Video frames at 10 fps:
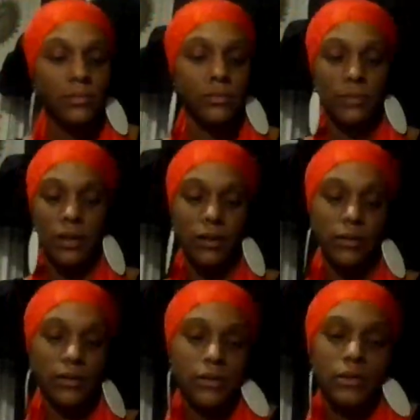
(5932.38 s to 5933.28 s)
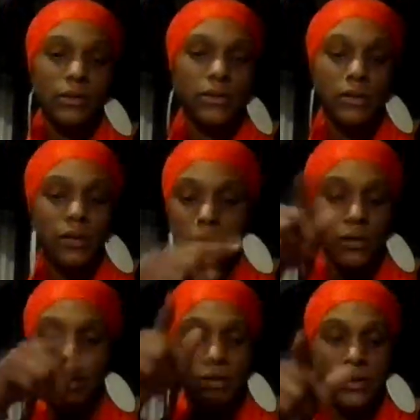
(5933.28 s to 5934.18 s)
My nigga, still a
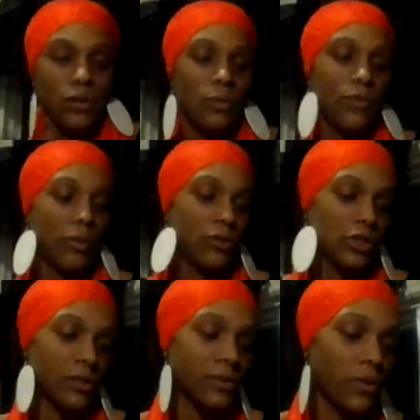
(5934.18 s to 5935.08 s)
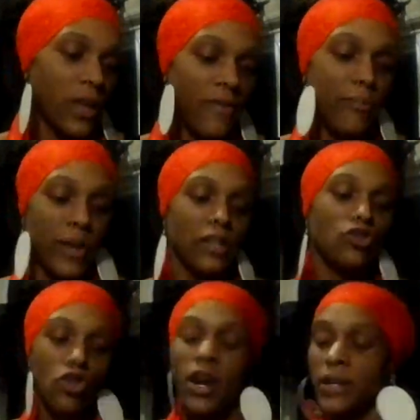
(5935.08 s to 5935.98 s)
continuum of bullshit. So they've been
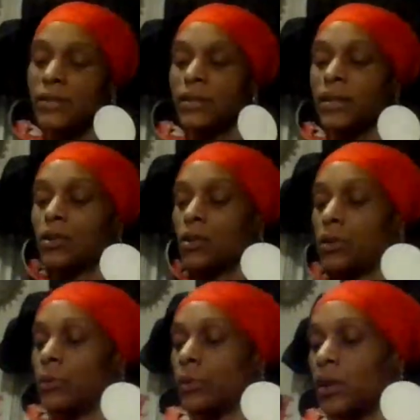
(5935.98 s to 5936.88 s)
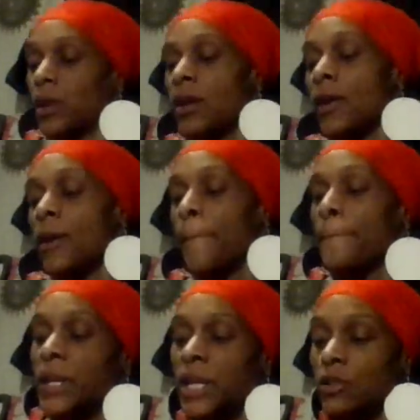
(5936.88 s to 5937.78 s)
trying to kill you.
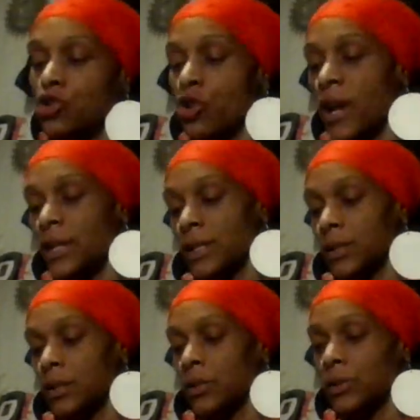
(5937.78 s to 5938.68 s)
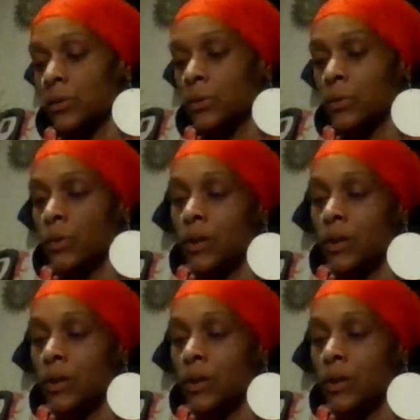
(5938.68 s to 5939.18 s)
Been trying to kill you.